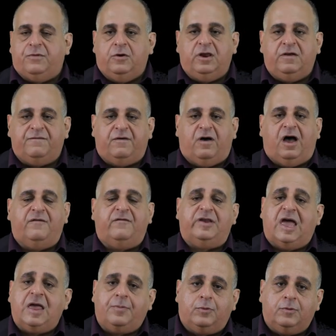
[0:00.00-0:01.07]
35
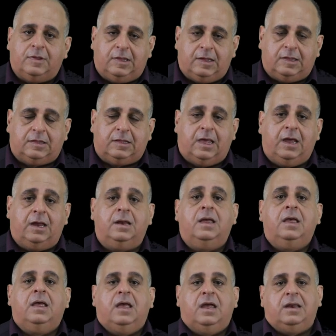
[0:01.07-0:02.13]
on April 16
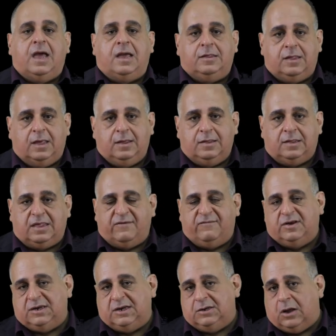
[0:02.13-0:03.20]
in
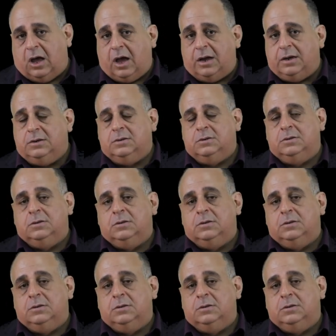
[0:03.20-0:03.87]
1879.